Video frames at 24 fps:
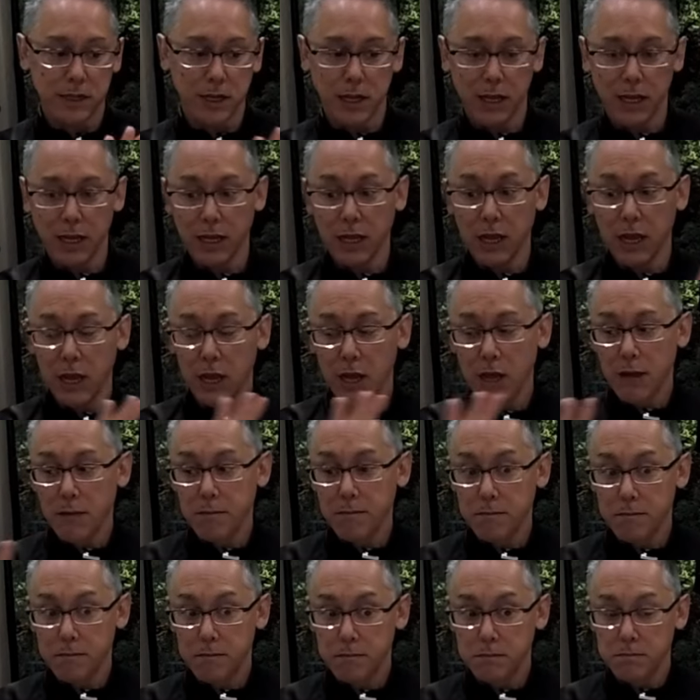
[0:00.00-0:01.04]
a
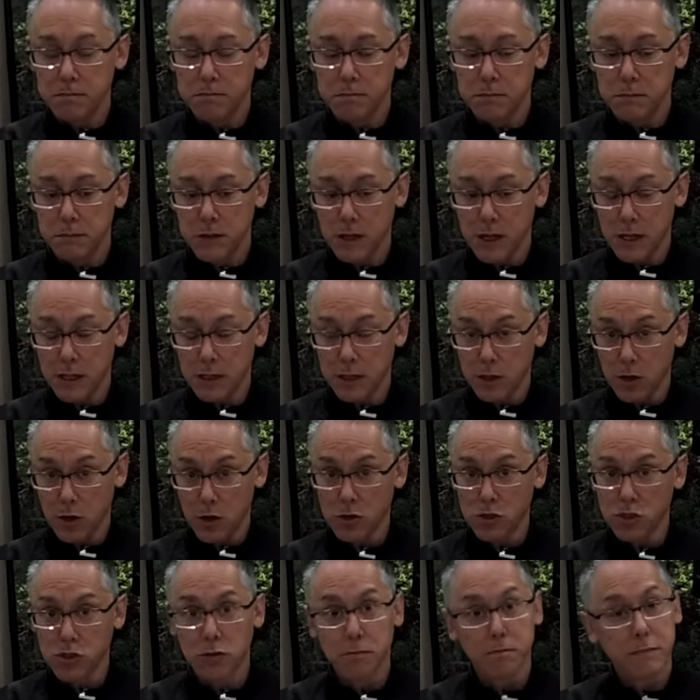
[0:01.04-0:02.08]
a
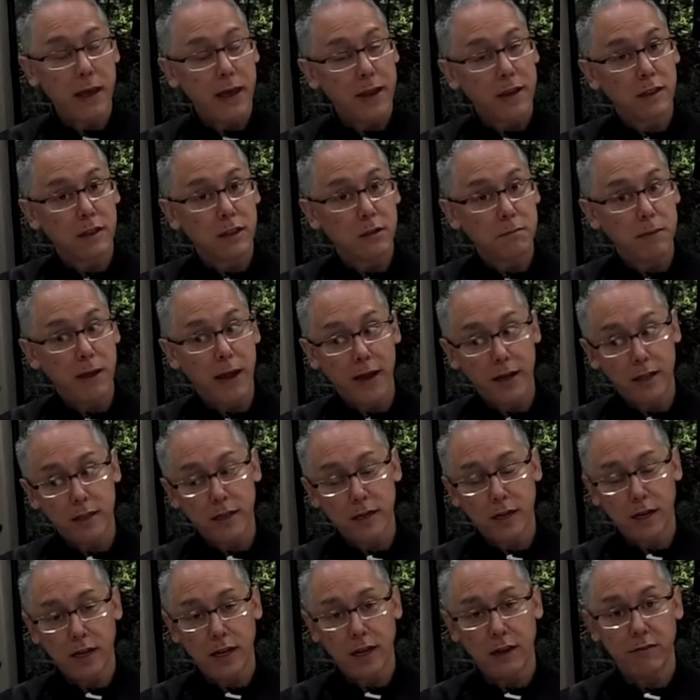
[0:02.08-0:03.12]
larger bed in the back than
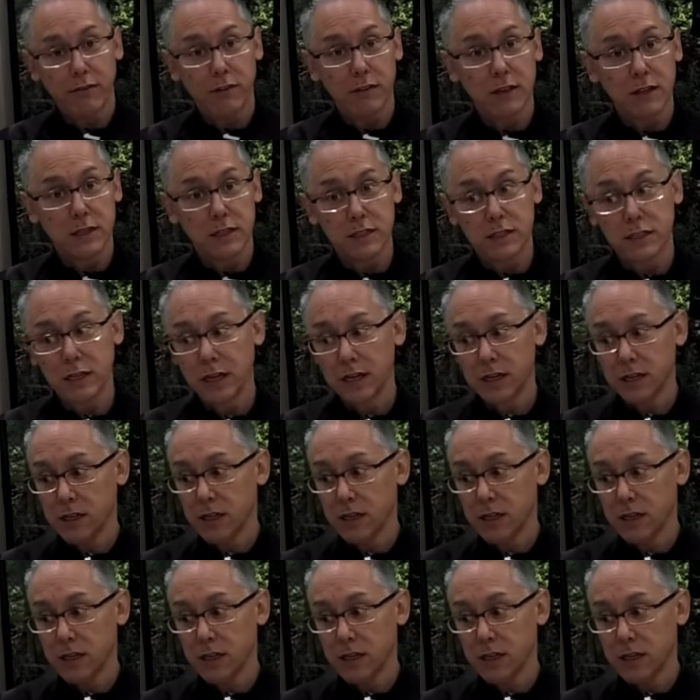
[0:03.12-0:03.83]
I have in the Ascent.